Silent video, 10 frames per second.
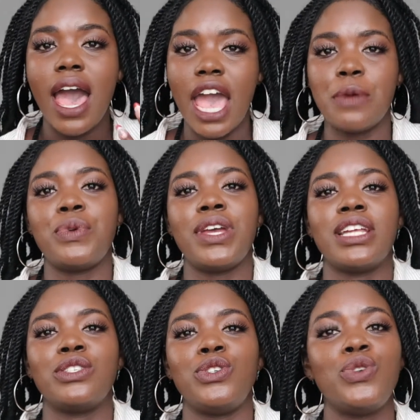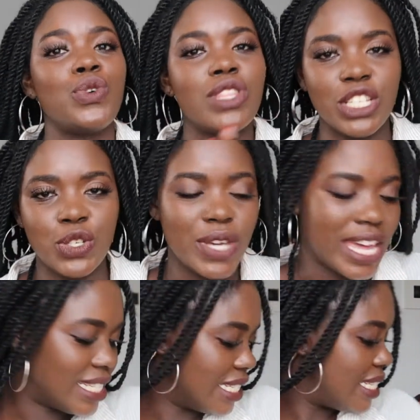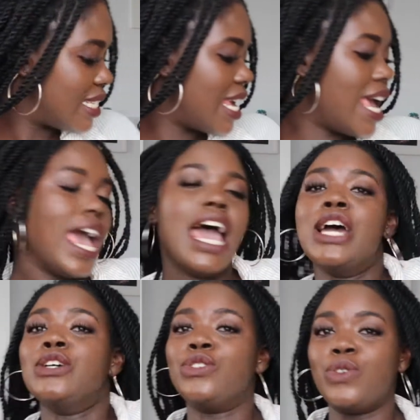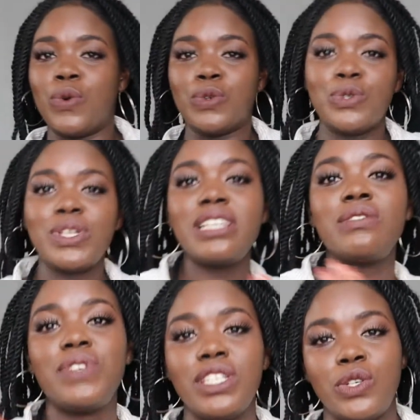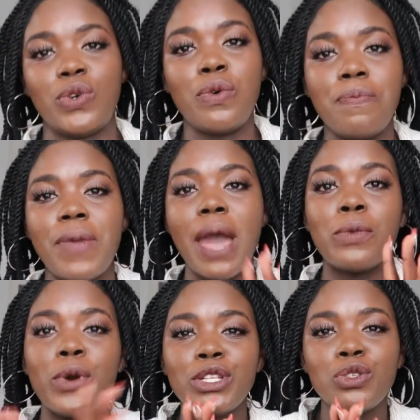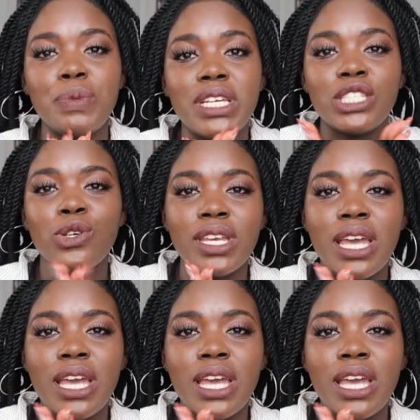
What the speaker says: I pray unto you that you get it. So today's video, I'm going to be talking